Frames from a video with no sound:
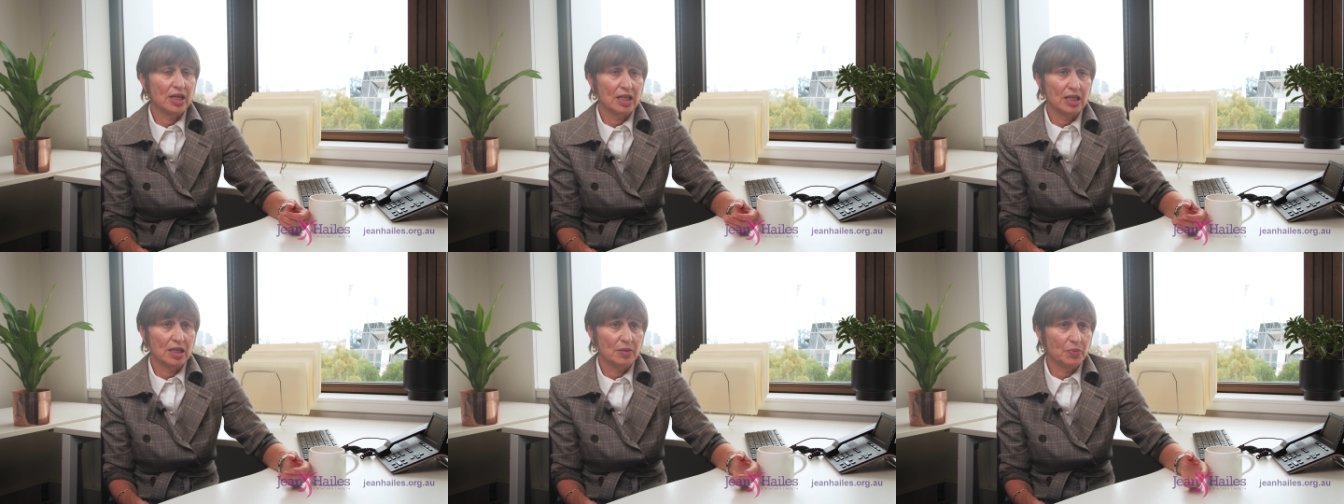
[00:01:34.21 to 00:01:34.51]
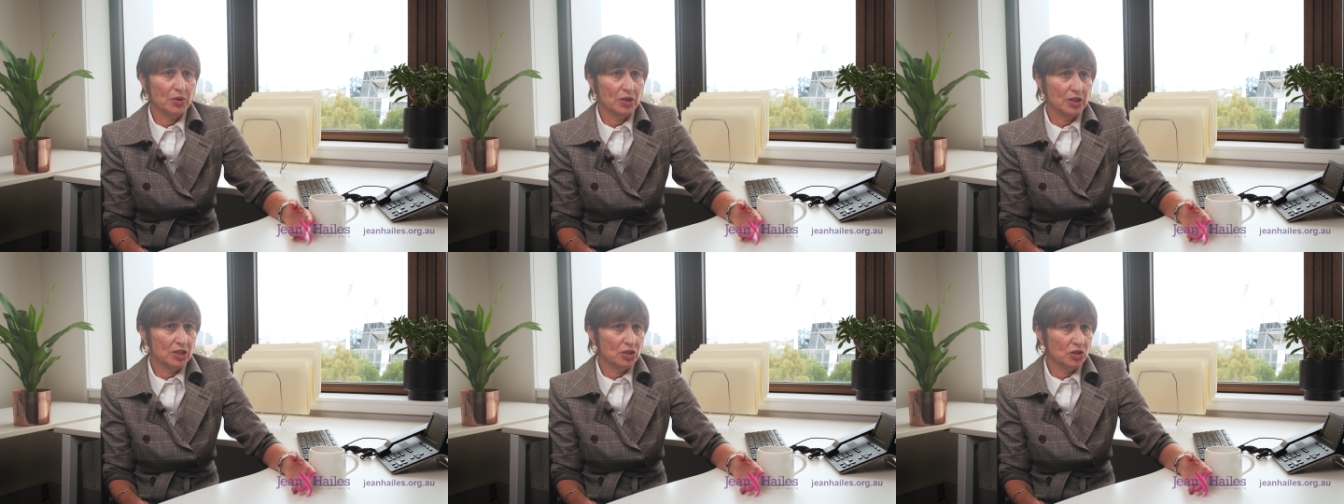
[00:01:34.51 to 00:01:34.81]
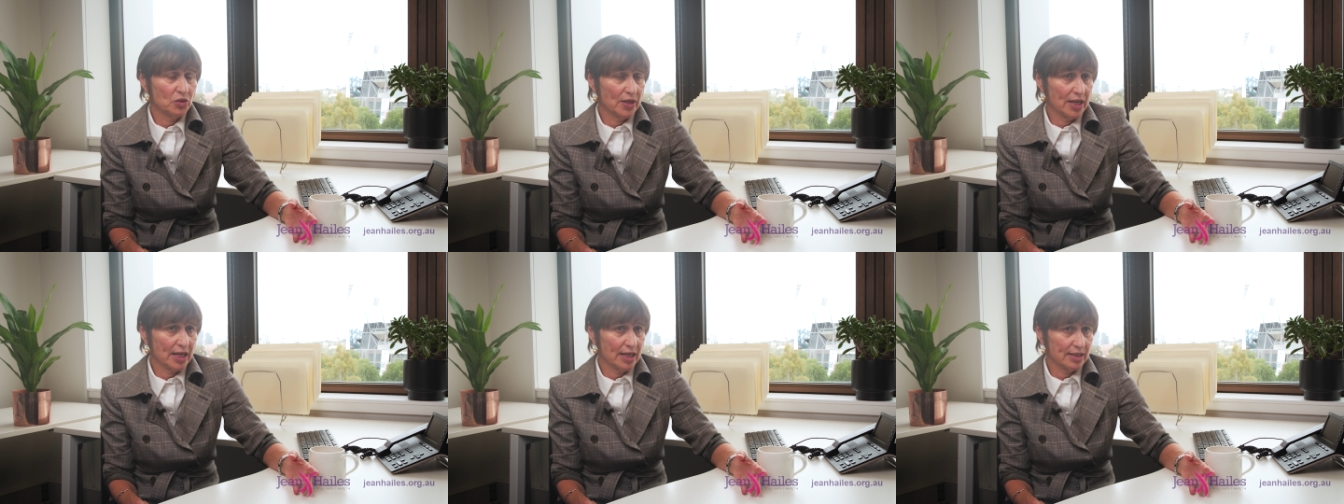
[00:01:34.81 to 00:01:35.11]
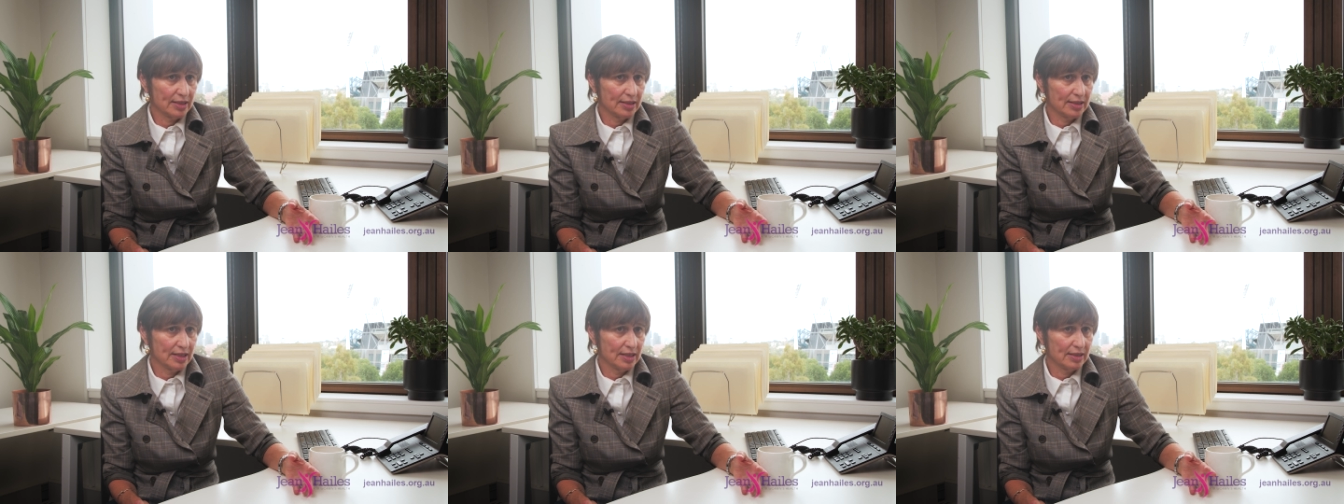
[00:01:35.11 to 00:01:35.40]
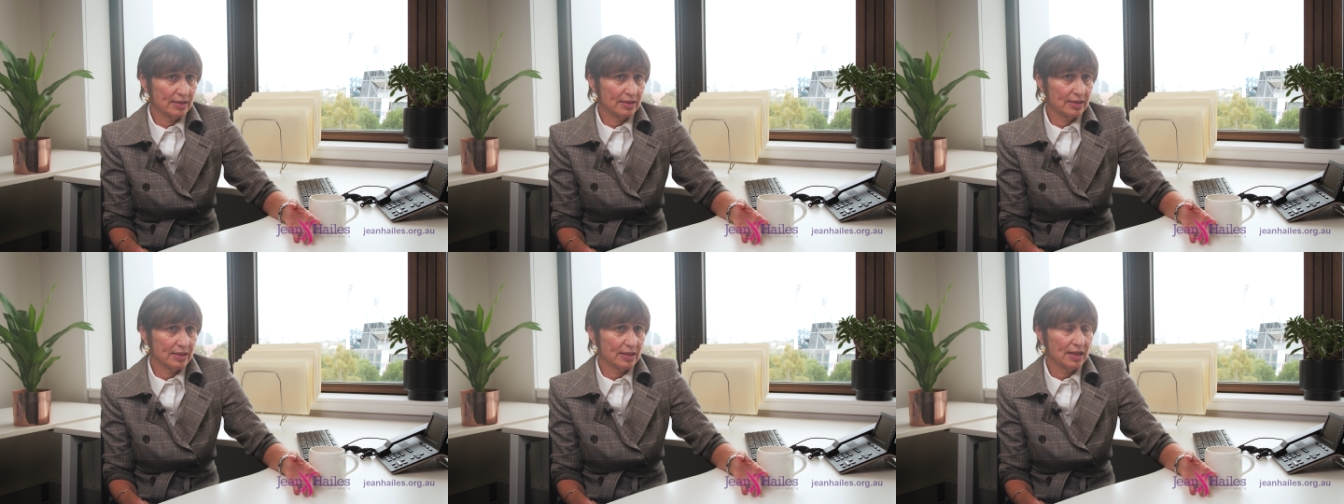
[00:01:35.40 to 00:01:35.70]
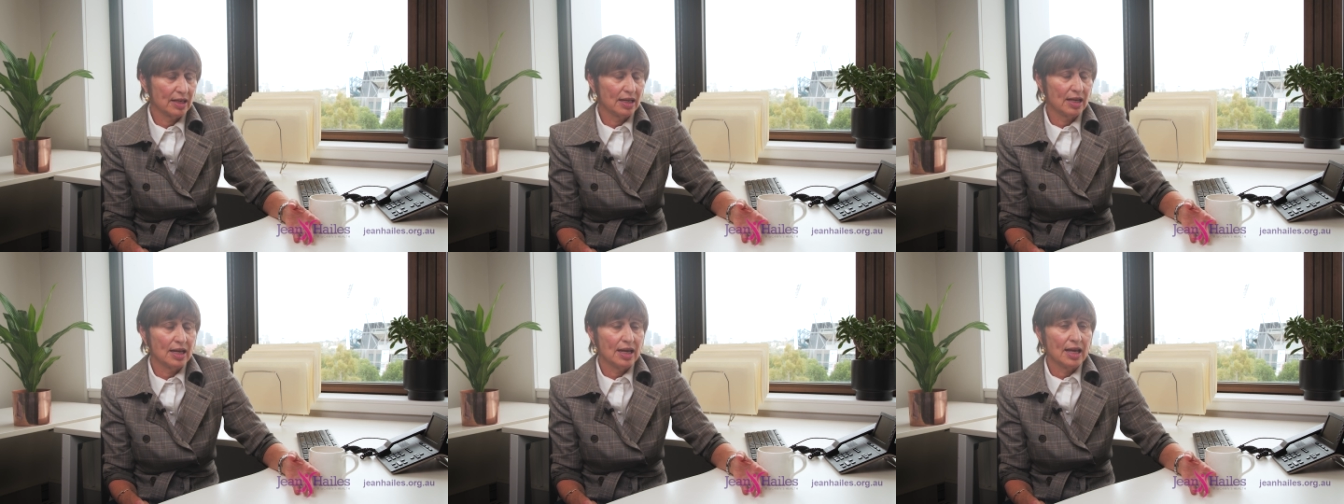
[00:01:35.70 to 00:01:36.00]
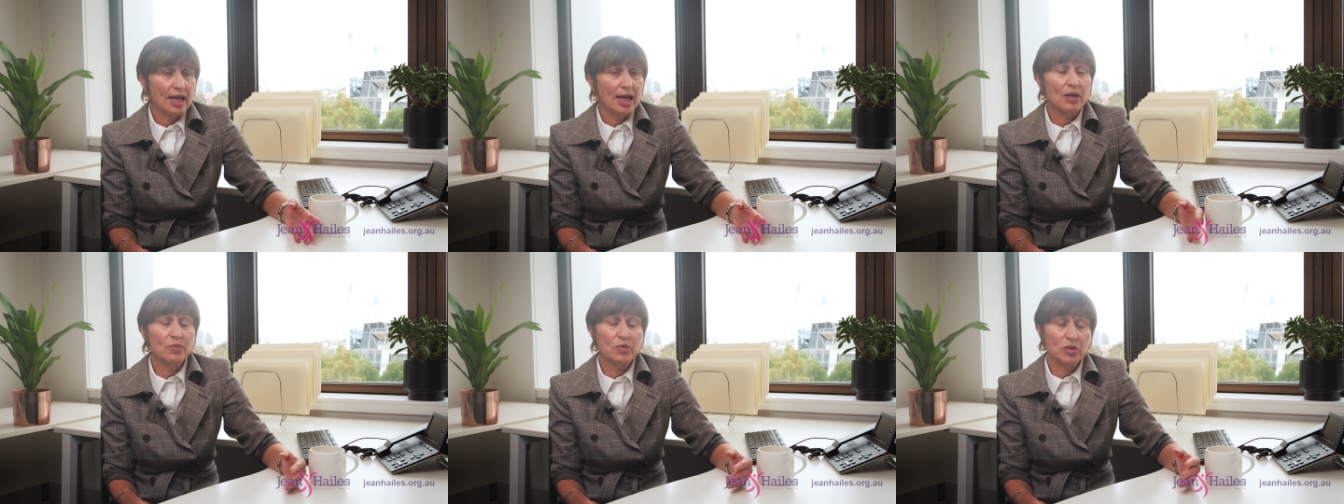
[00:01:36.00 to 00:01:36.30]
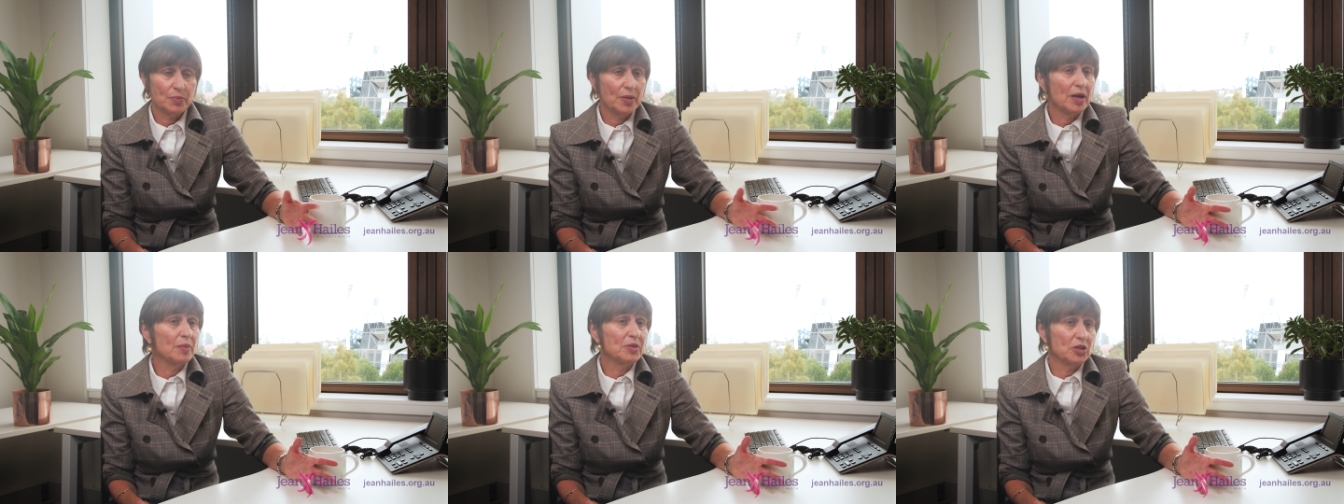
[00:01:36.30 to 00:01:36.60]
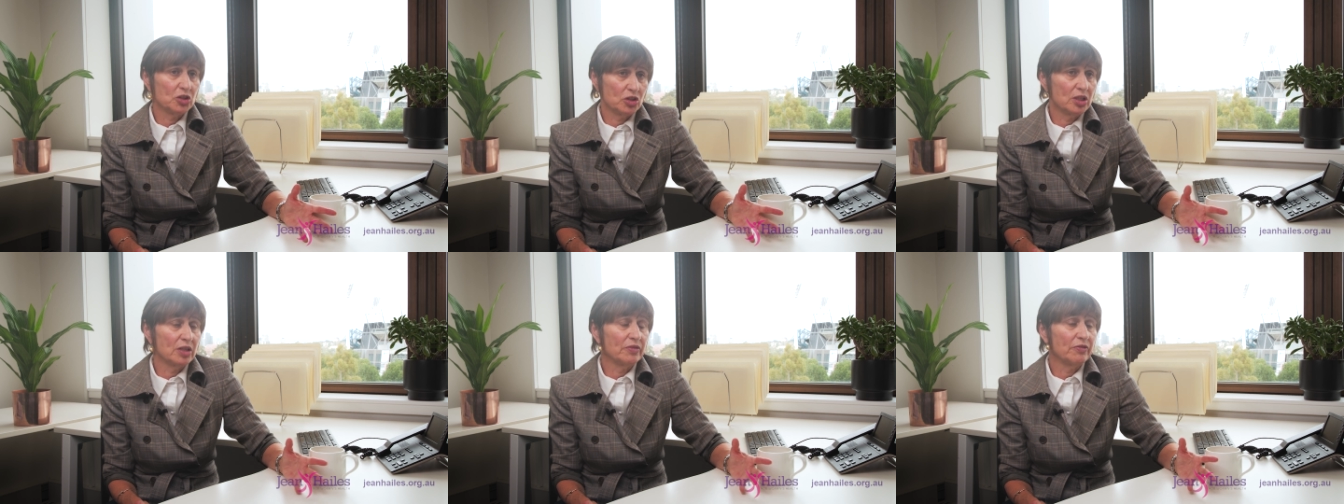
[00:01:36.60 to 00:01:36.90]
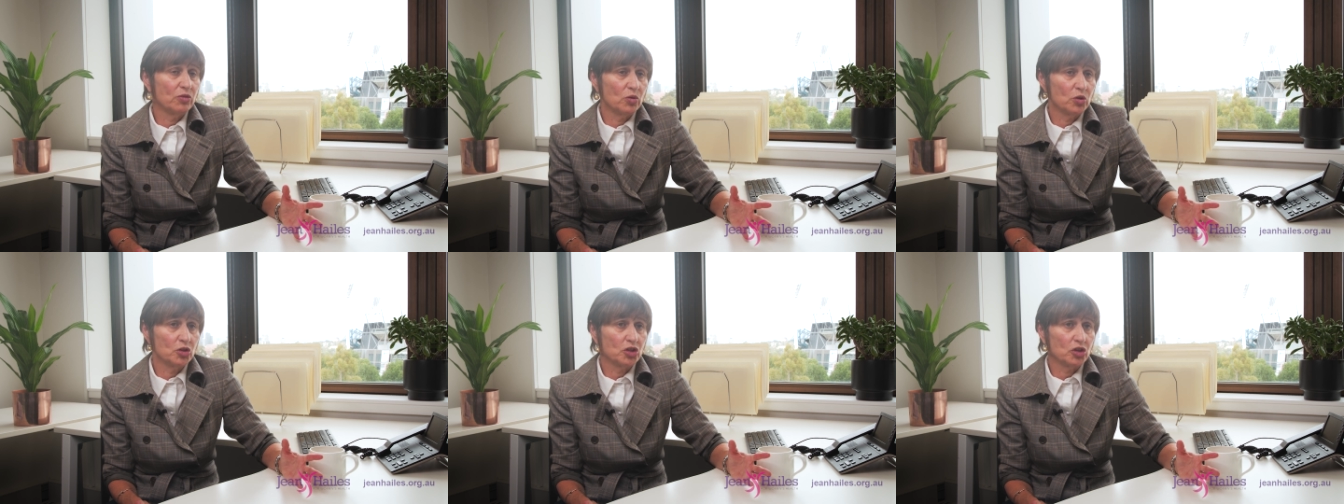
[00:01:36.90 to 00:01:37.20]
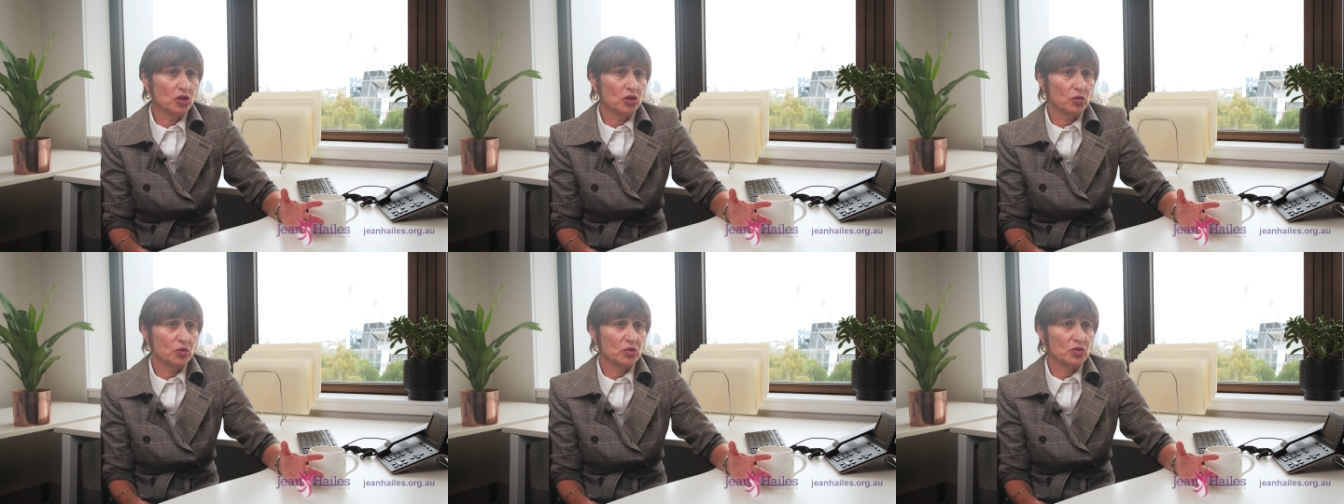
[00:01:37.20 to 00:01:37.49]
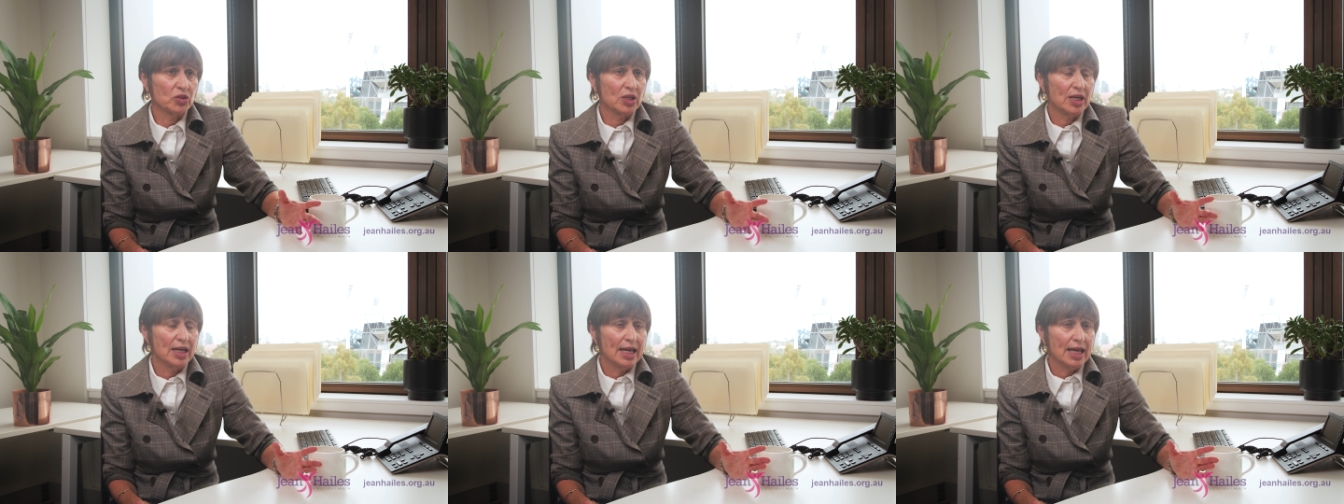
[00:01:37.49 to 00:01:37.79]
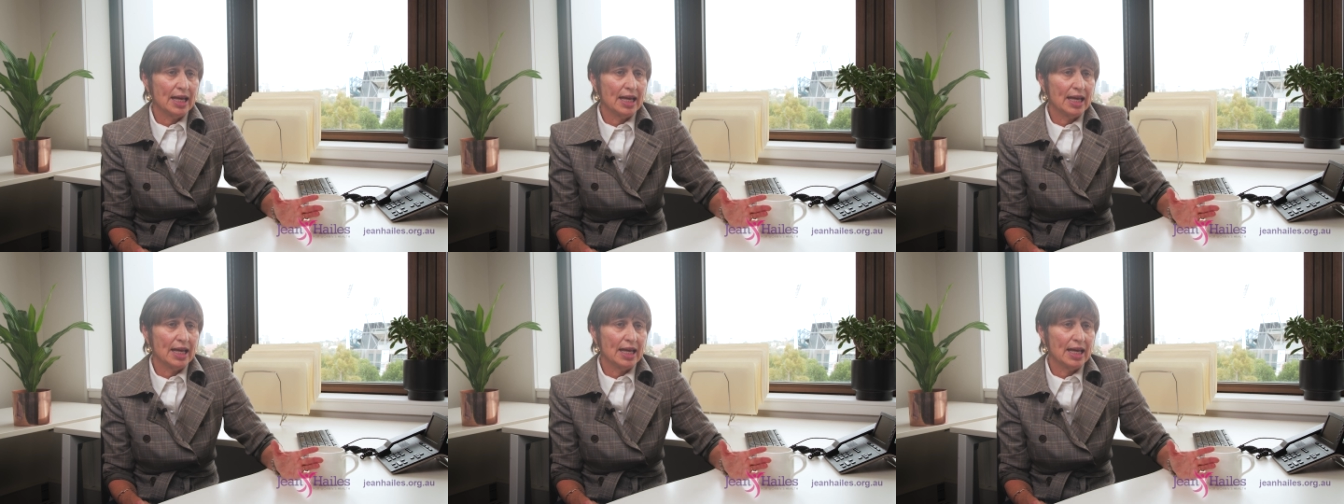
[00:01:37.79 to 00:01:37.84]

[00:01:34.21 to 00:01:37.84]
anybody to access, and was published in four journals.